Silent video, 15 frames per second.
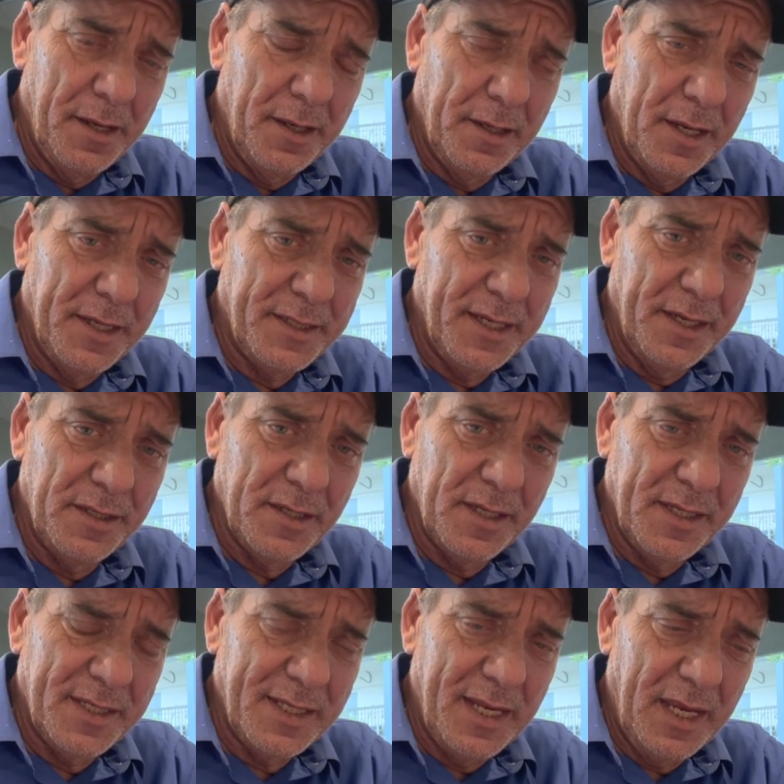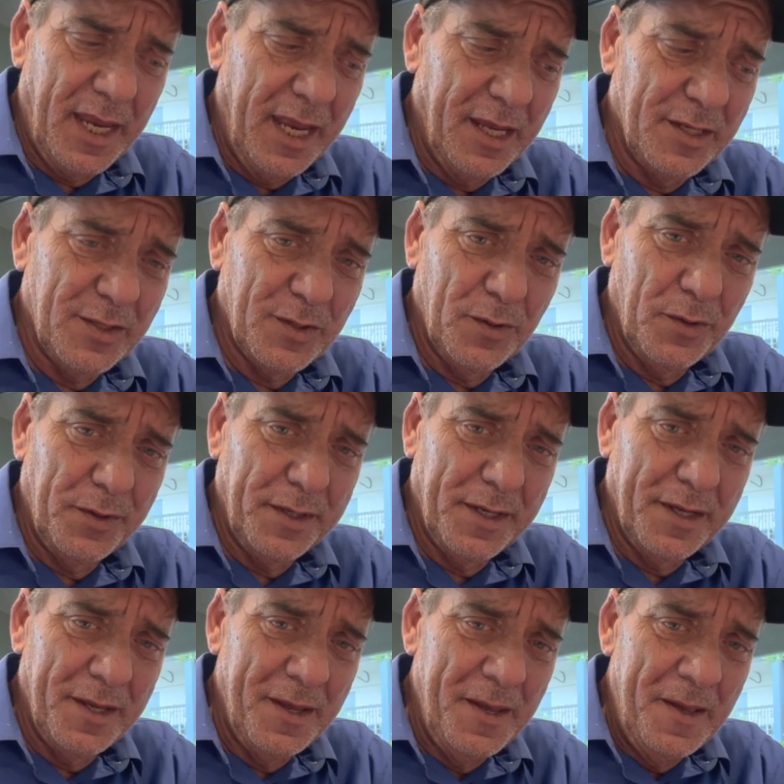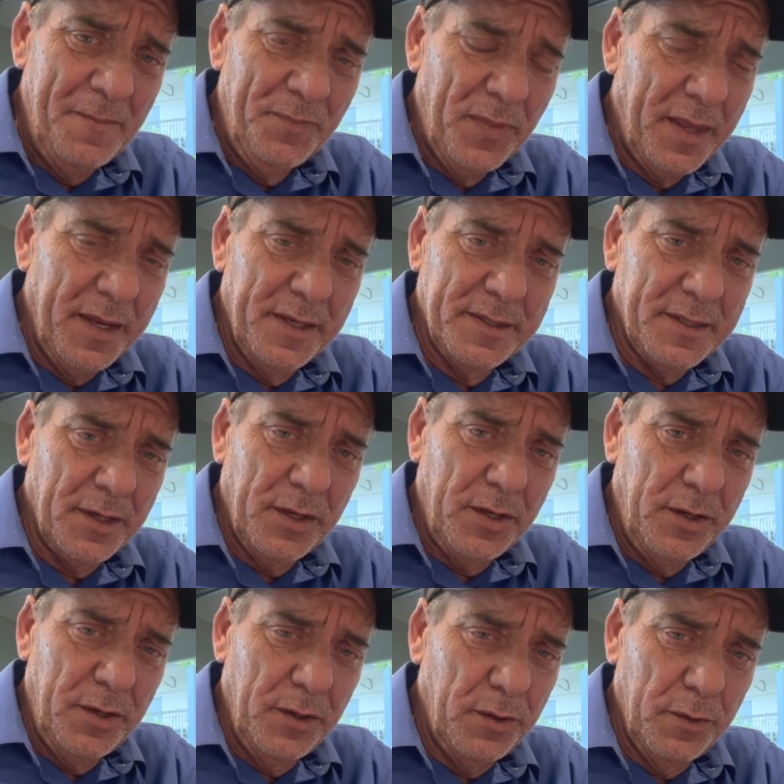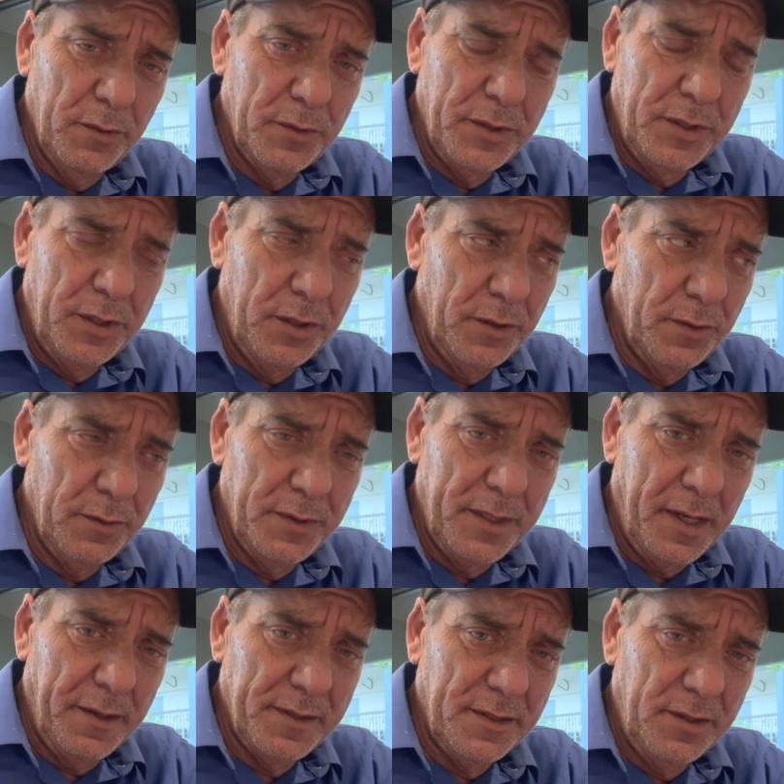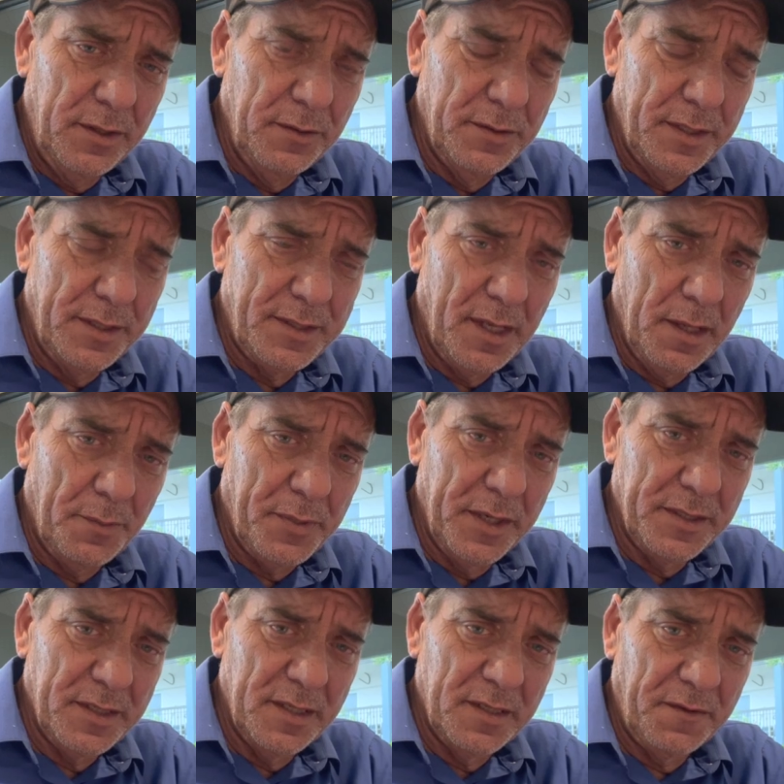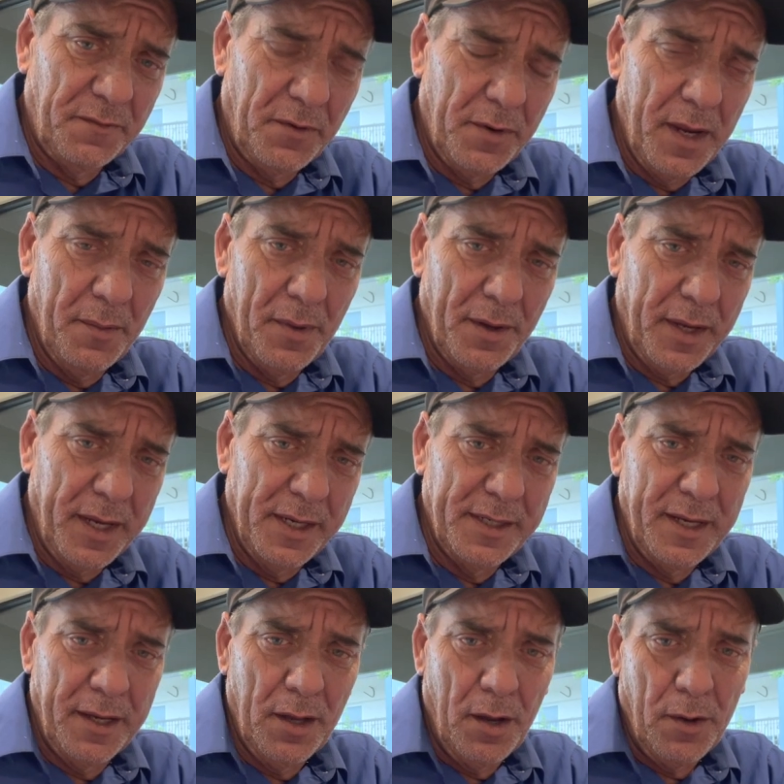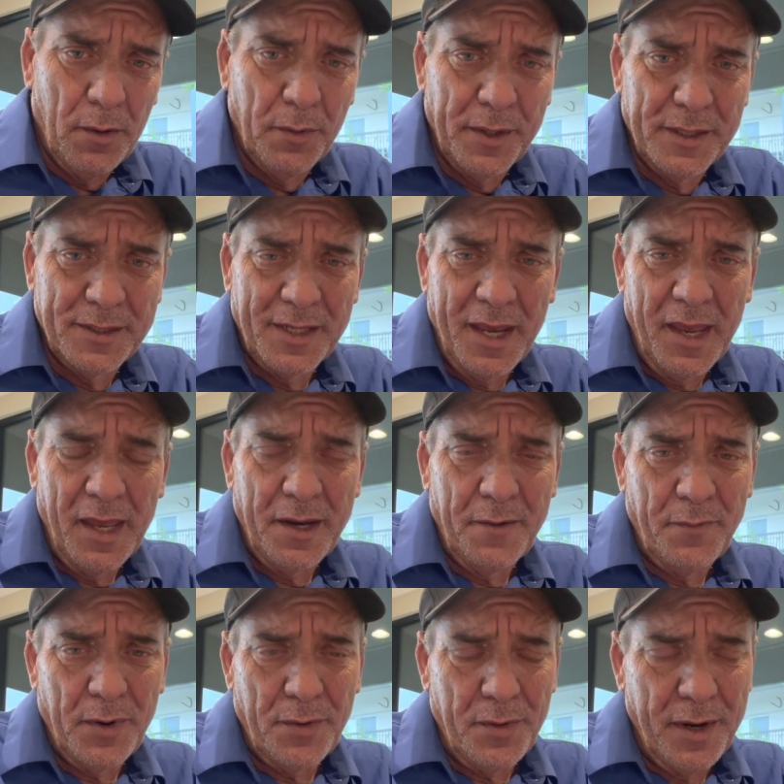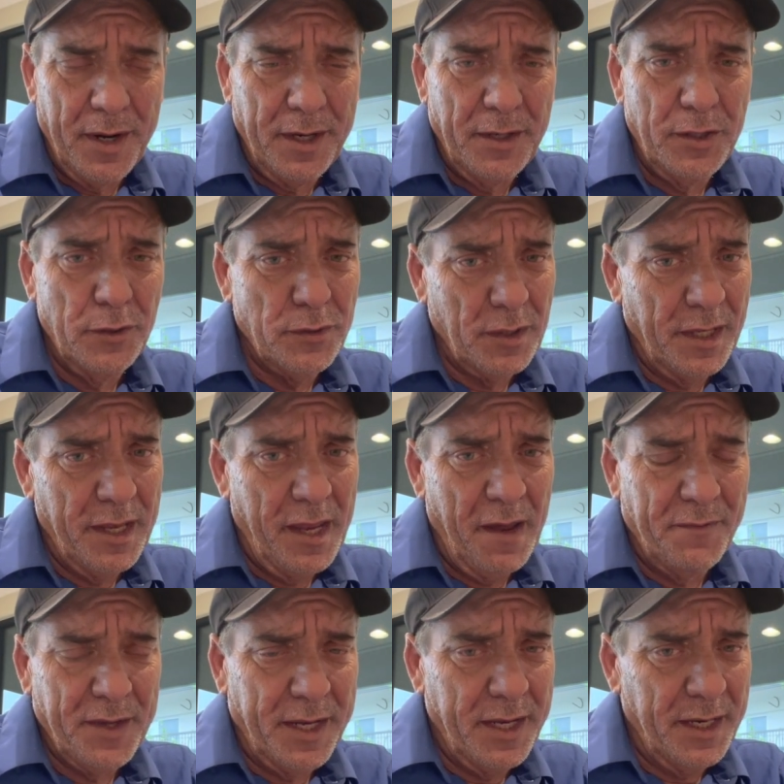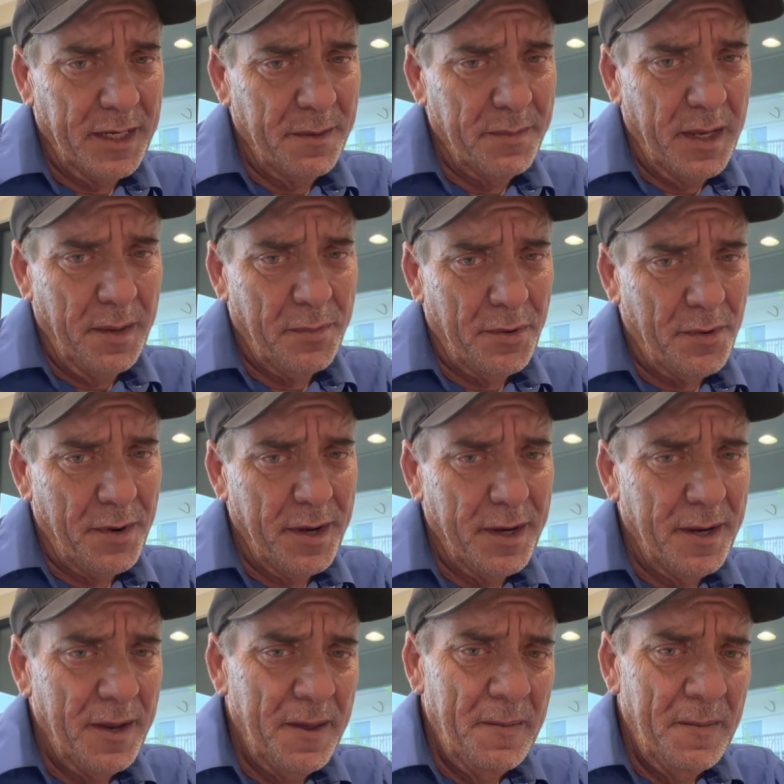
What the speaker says: Los Angeles, they canceled. Is a has huge celebrations for MLK Day. Always they had a parade. Usually have the Kingdom Day parade.